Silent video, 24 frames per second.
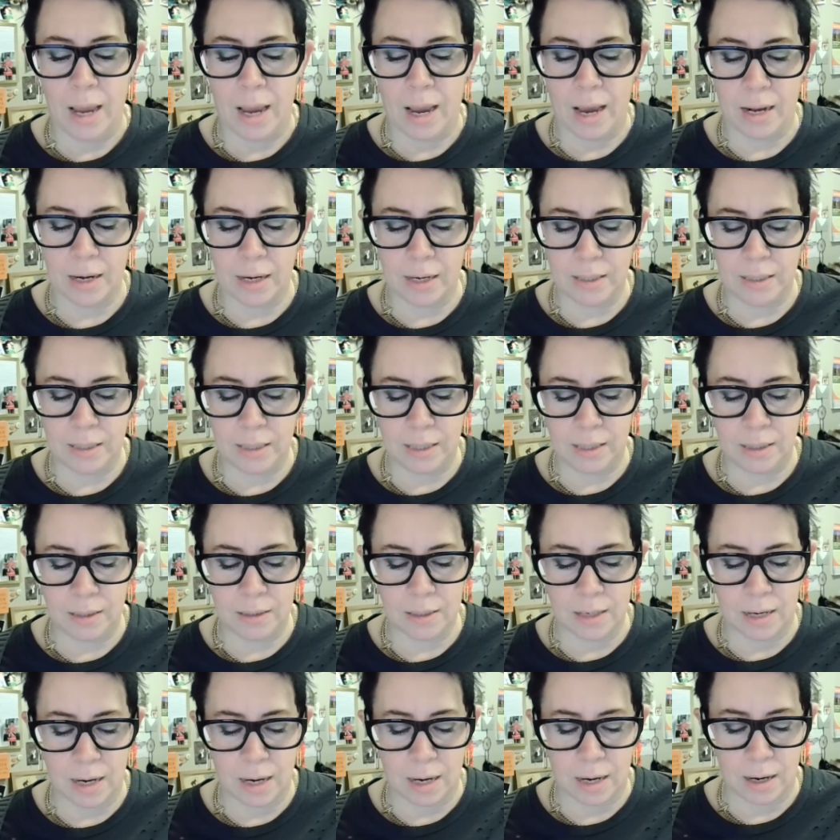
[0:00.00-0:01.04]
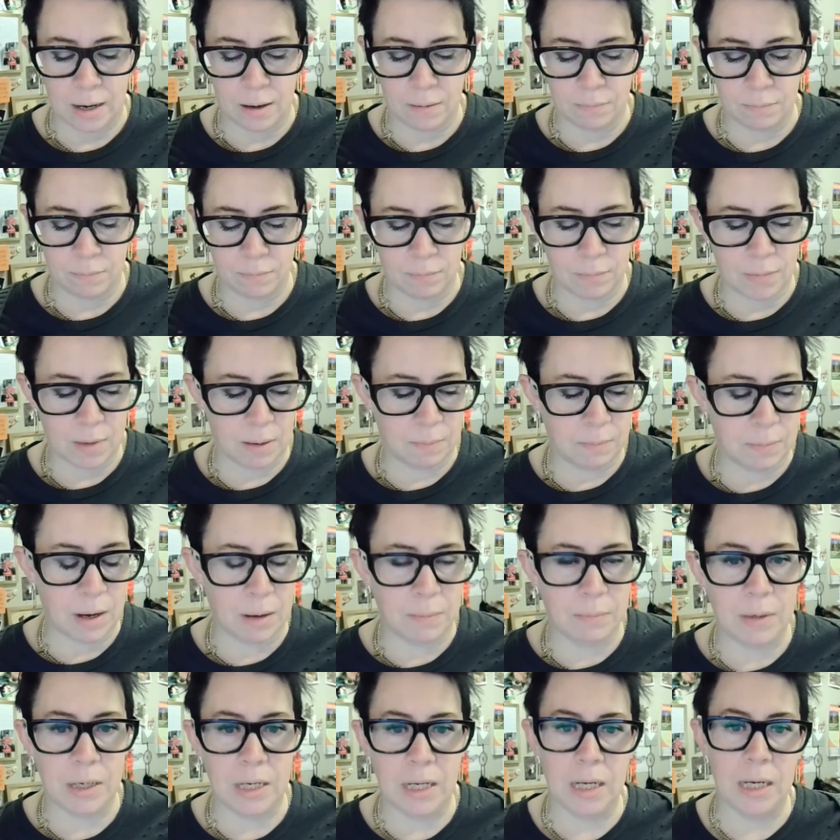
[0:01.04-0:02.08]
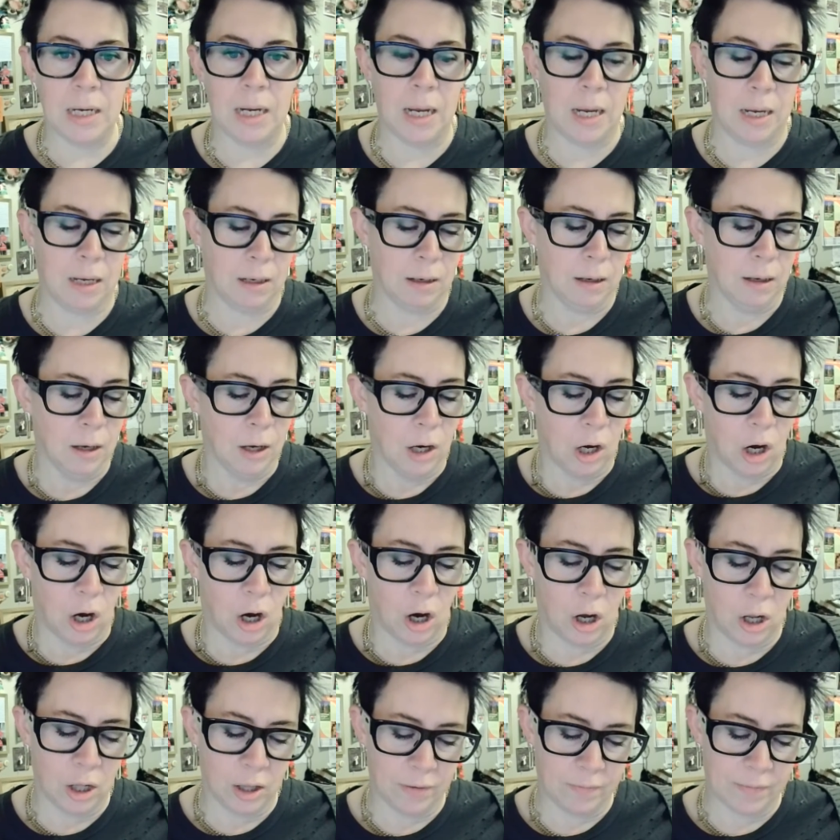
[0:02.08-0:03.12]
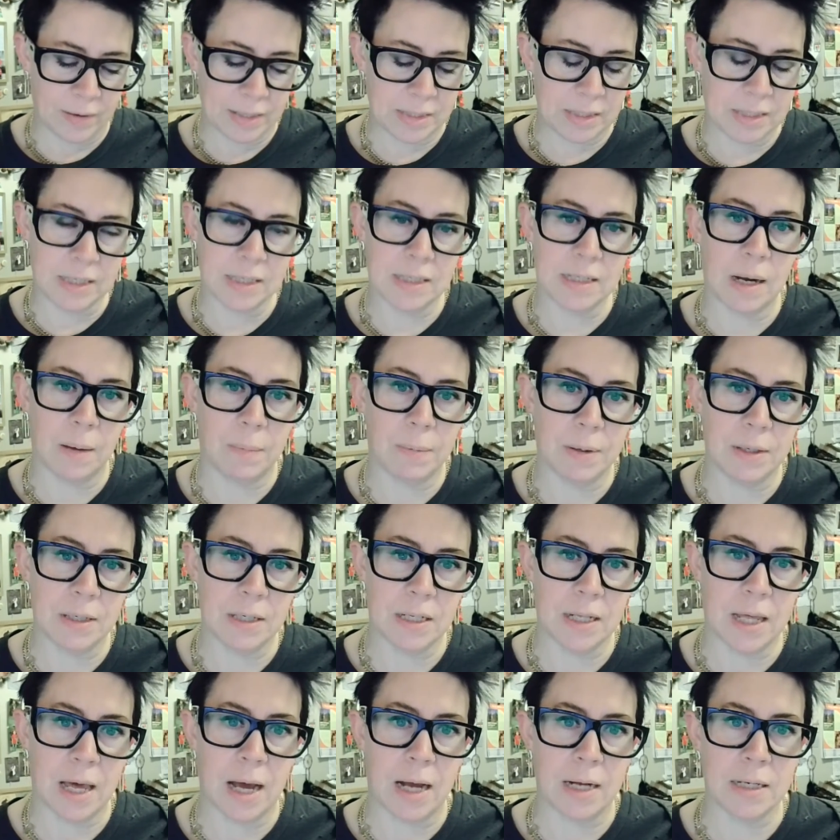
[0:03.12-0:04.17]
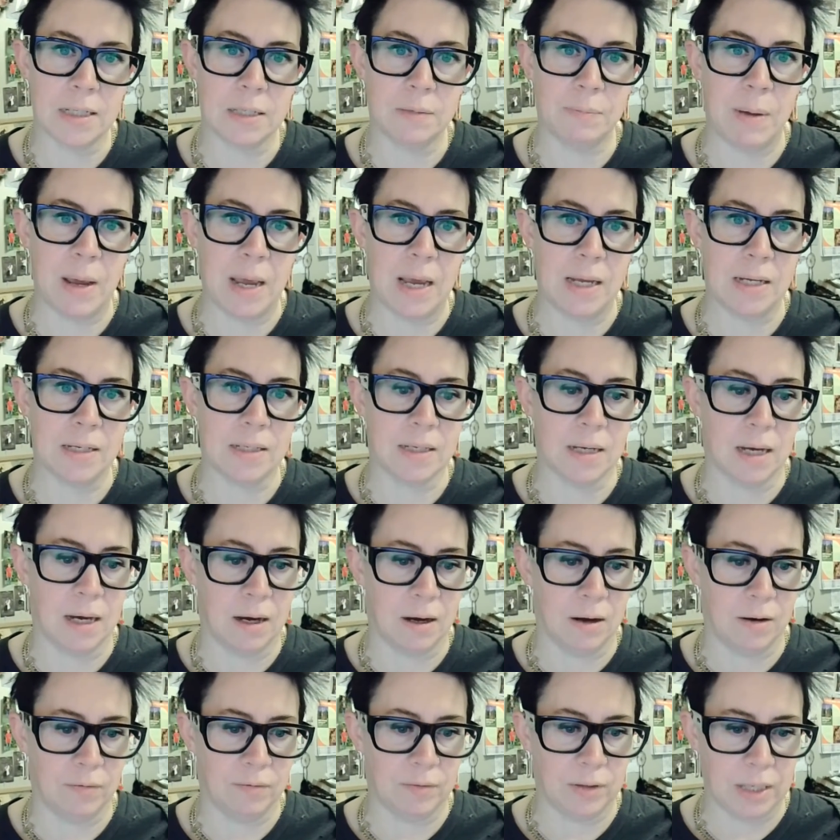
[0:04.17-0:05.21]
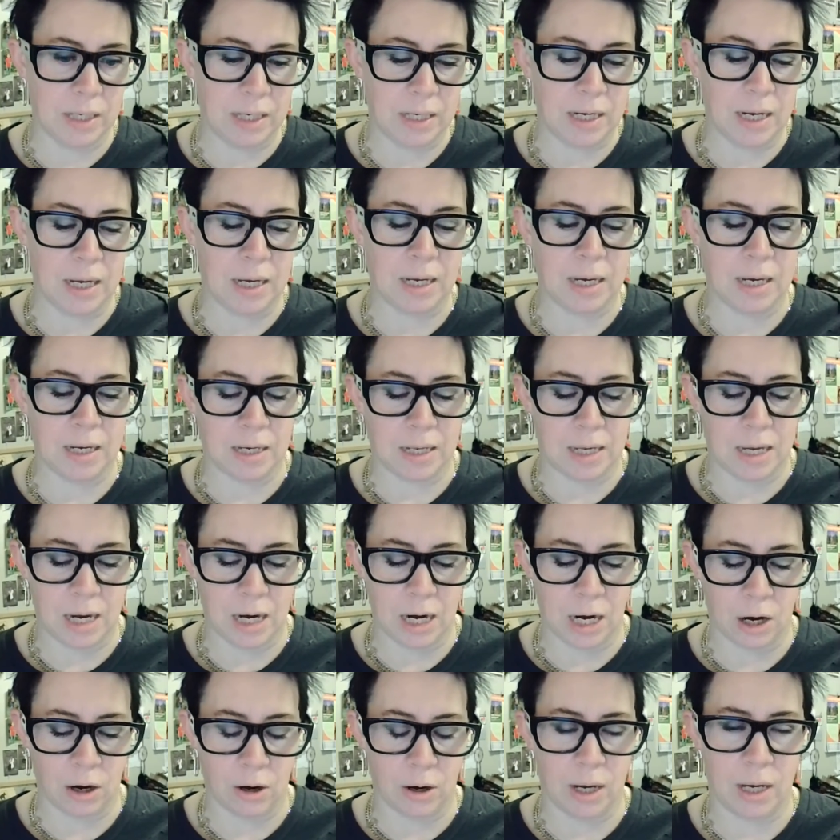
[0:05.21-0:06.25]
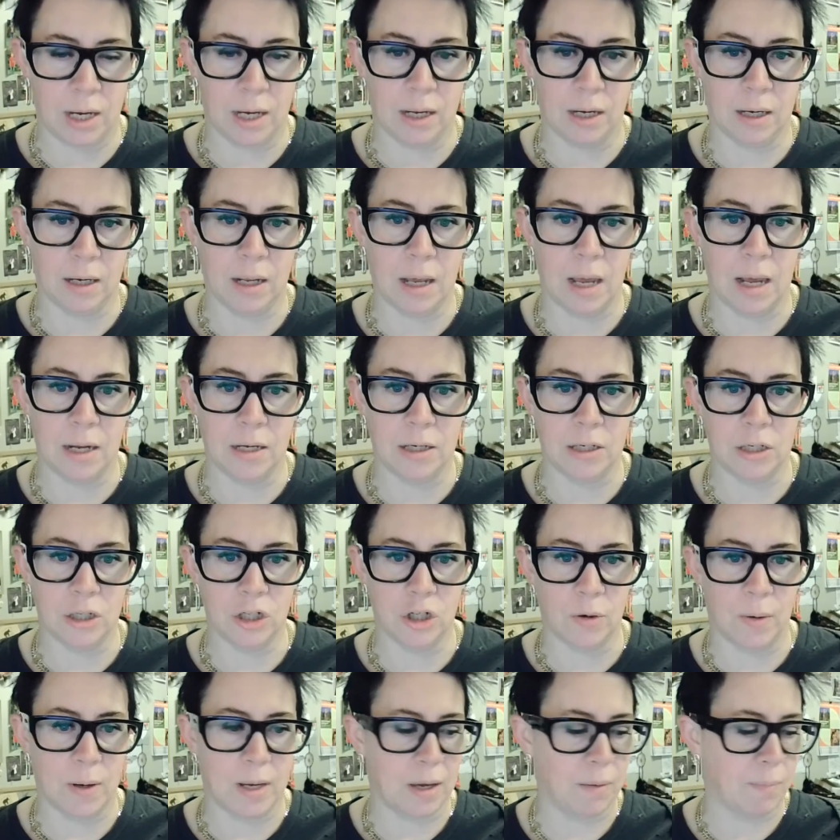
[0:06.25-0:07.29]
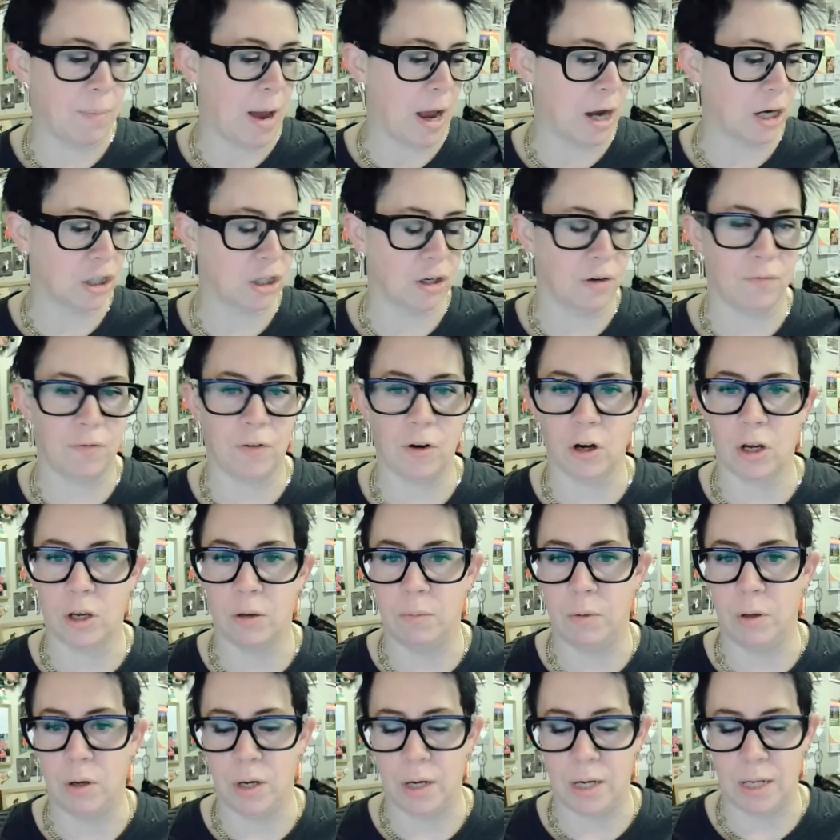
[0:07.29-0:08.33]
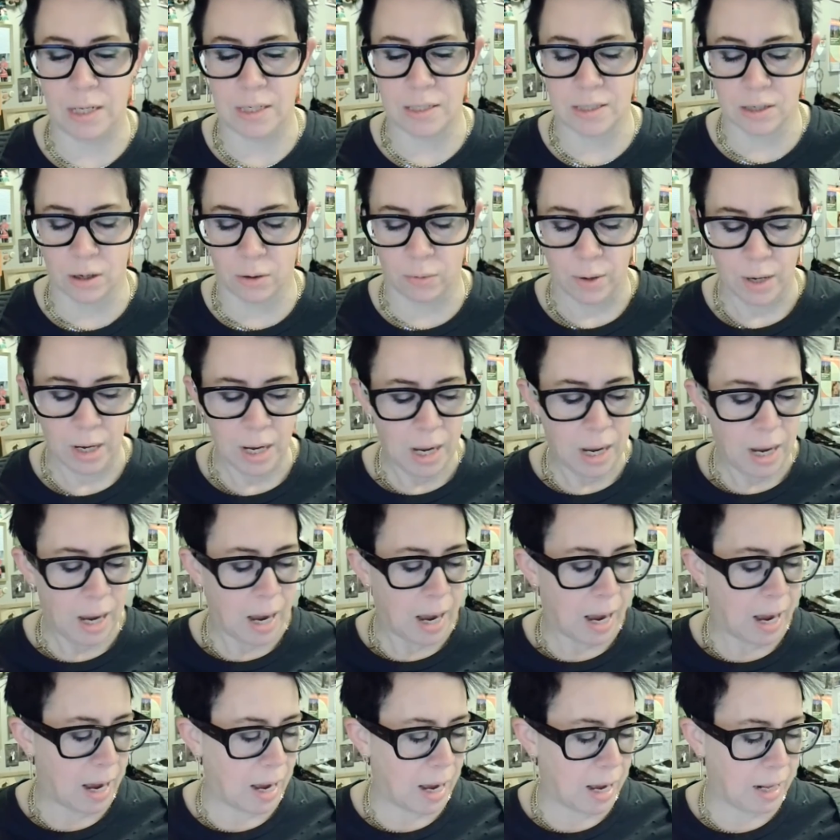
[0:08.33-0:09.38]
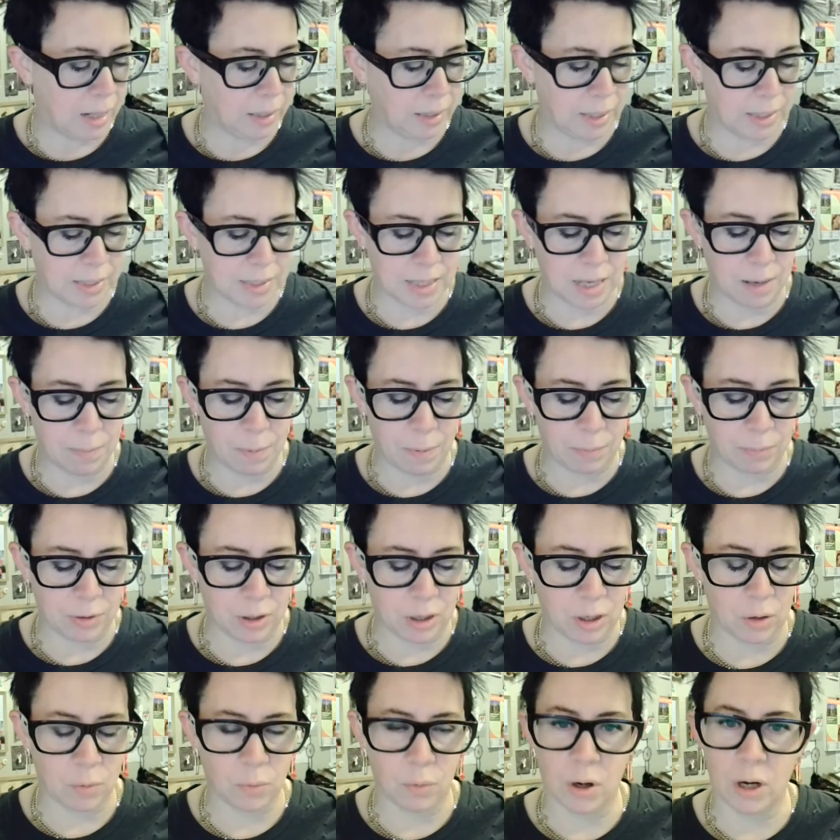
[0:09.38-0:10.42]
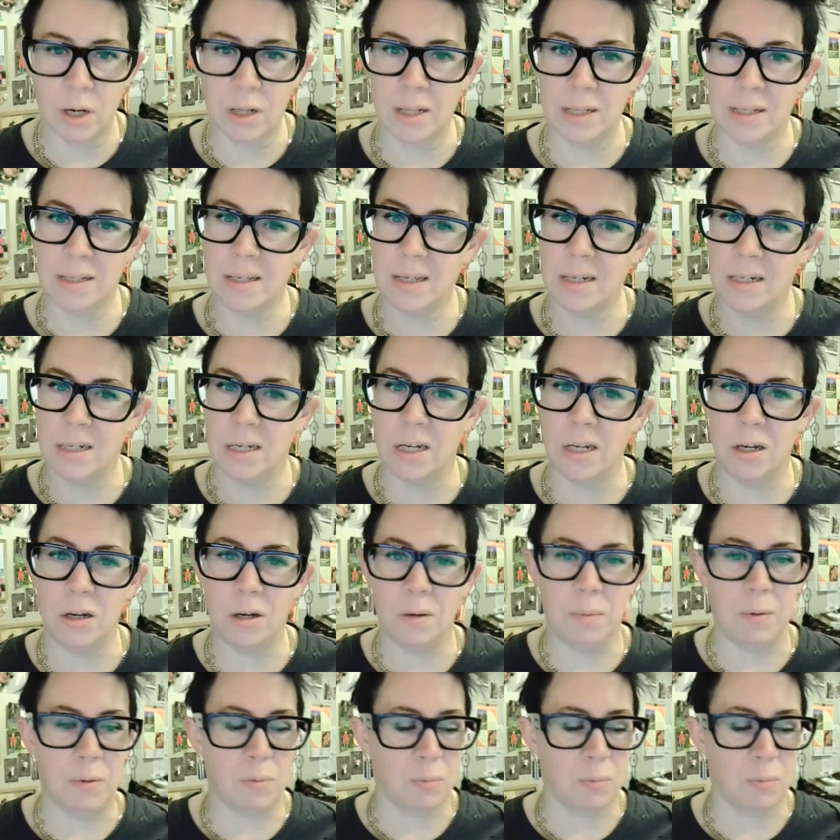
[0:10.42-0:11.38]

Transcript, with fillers: And I need, um, I'm, I'm needing all of us to step into that space of leading and caring and, and showing compassion for our community. So uh, let's keep up the good work. Let's continue to be